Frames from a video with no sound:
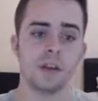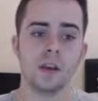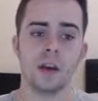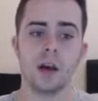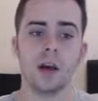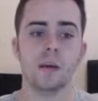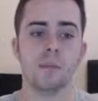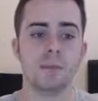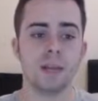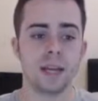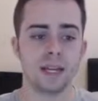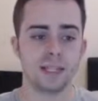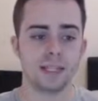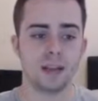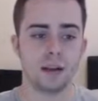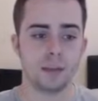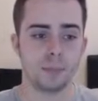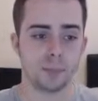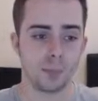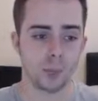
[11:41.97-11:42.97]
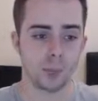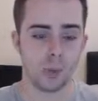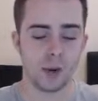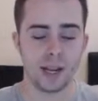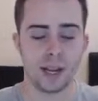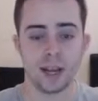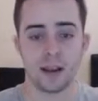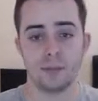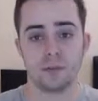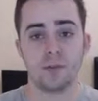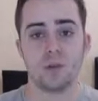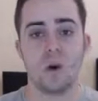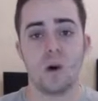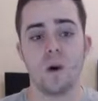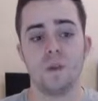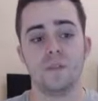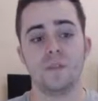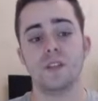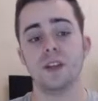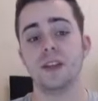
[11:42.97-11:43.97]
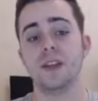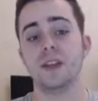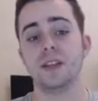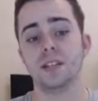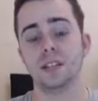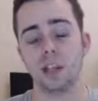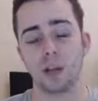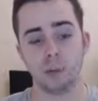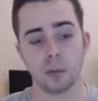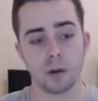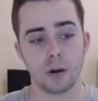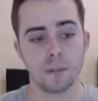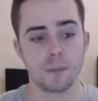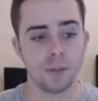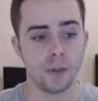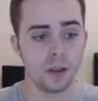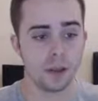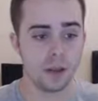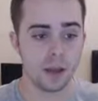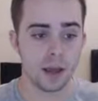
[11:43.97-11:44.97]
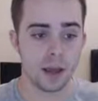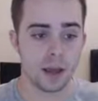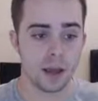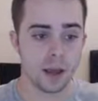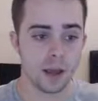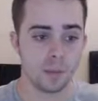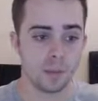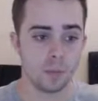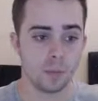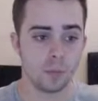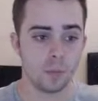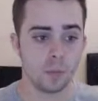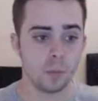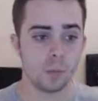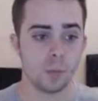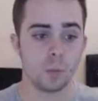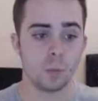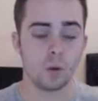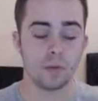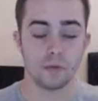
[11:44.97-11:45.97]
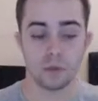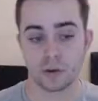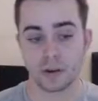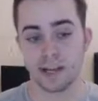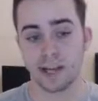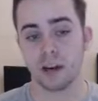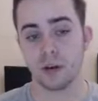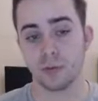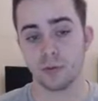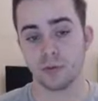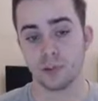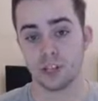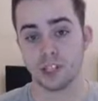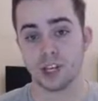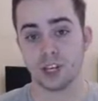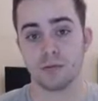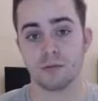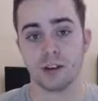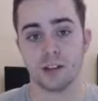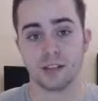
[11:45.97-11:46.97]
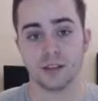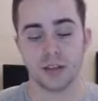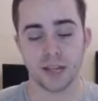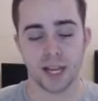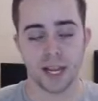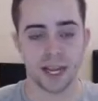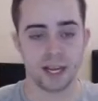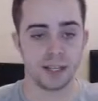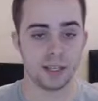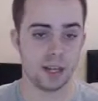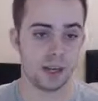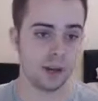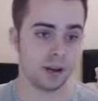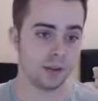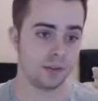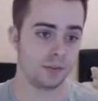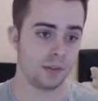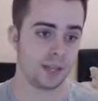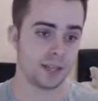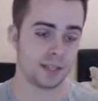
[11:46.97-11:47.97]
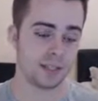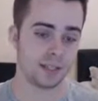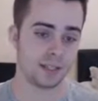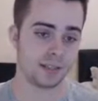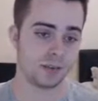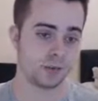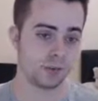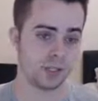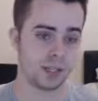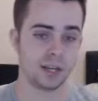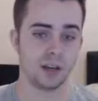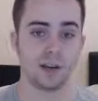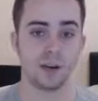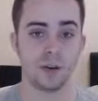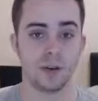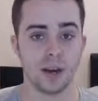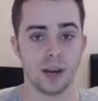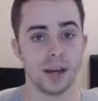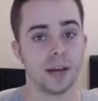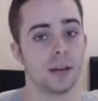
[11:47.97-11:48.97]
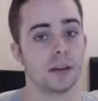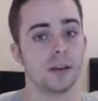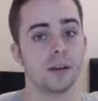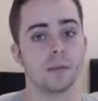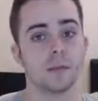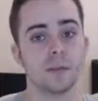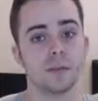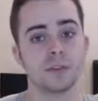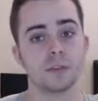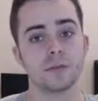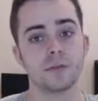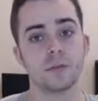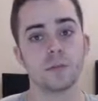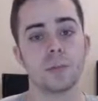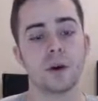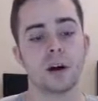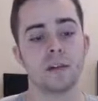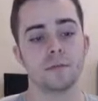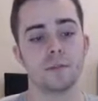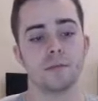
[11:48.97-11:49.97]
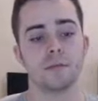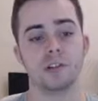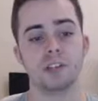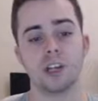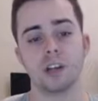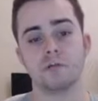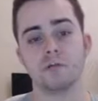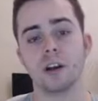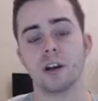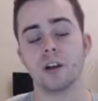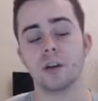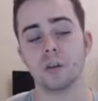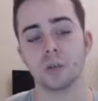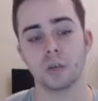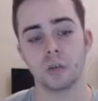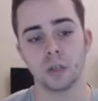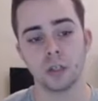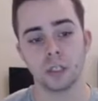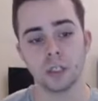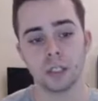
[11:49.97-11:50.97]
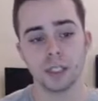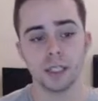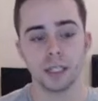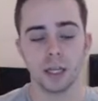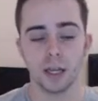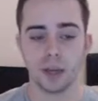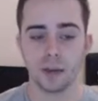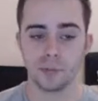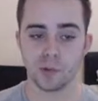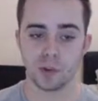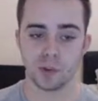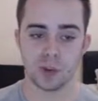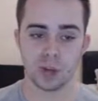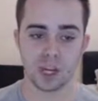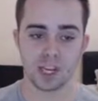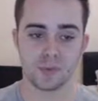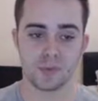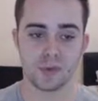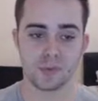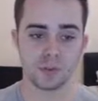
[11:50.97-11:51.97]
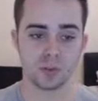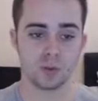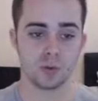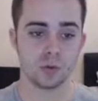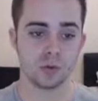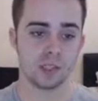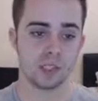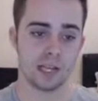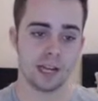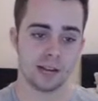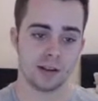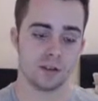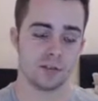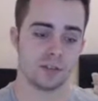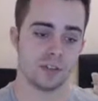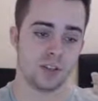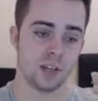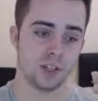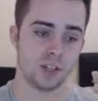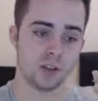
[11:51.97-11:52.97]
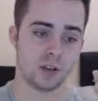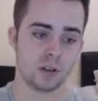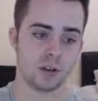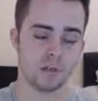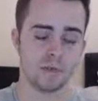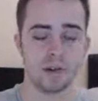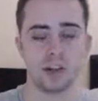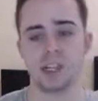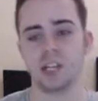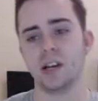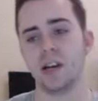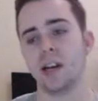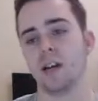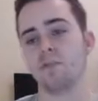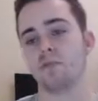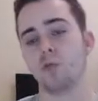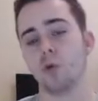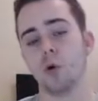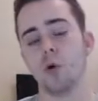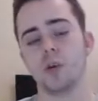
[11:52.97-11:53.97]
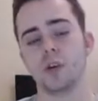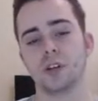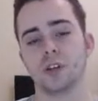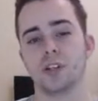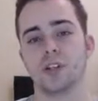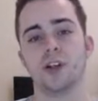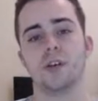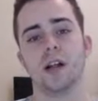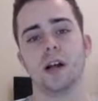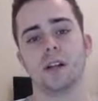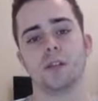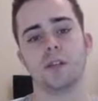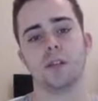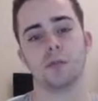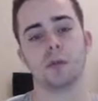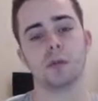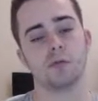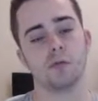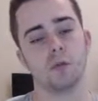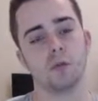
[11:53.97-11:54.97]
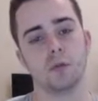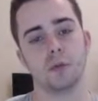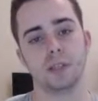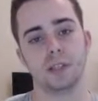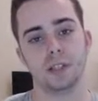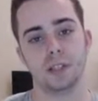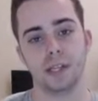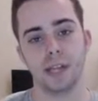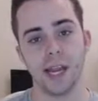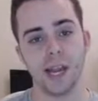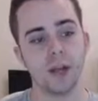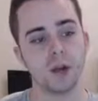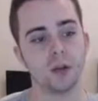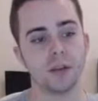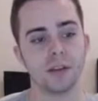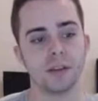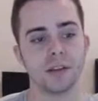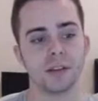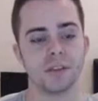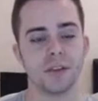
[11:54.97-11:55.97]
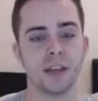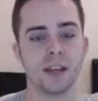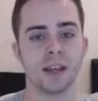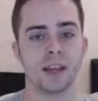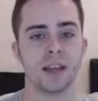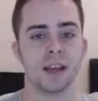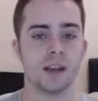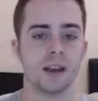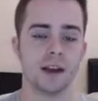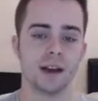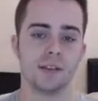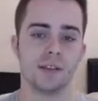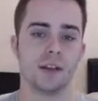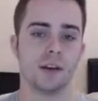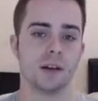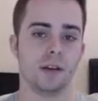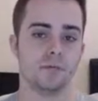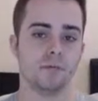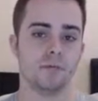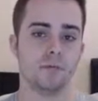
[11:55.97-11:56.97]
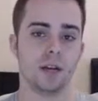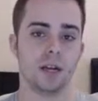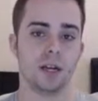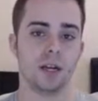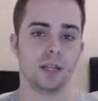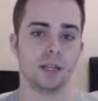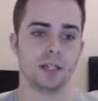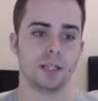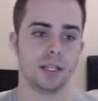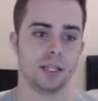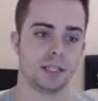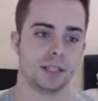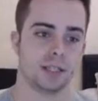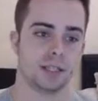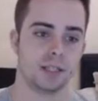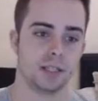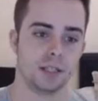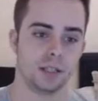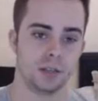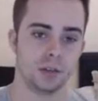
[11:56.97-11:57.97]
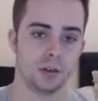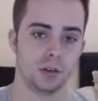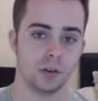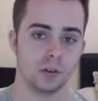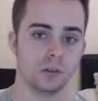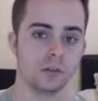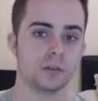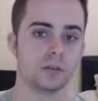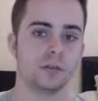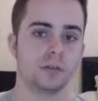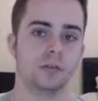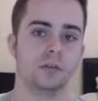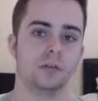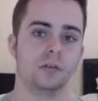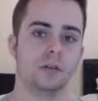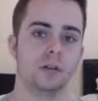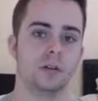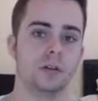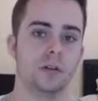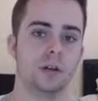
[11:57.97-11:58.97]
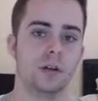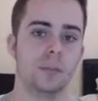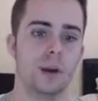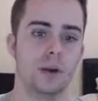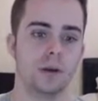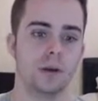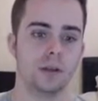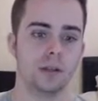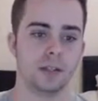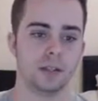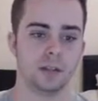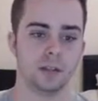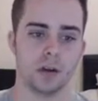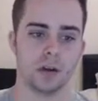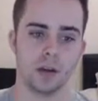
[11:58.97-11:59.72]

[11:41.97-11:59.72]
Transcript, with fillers: Um, next up, we have got the Slowbro. Um, with Rocky Helmet, Regenerator again, you know, this Ordino, and Amoongus form part of my Regenerator core. Um, I've got an Ice Beam, Scald, off, Psyshock. Originally I had Raw, because Showdown told me Raw was legal on this thing, and then I realised it's not. Apparently it's not.